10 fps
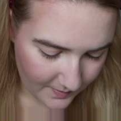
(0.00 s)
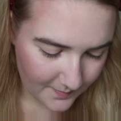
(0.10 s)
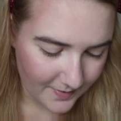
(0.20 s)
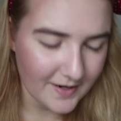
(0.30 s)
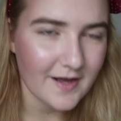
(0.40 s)

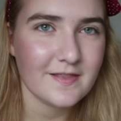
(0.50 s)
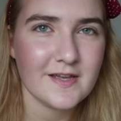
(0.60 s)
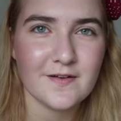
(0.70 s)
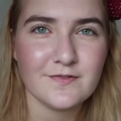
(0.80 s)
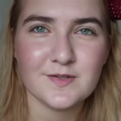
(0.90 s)
But I
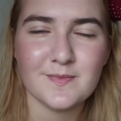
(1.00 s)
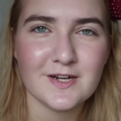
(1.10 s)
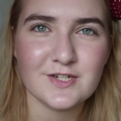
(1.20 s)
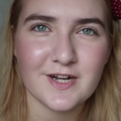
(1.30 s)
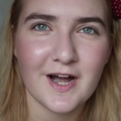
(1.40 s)
think I've just
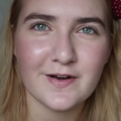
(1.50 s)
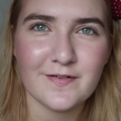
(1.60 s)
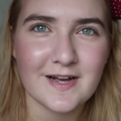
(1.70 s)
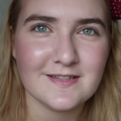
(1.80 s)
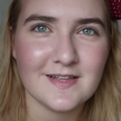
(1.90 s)
managed to kind
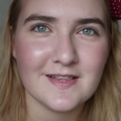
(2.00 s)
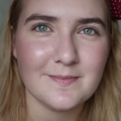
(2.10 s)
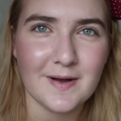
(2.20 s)
of accidentally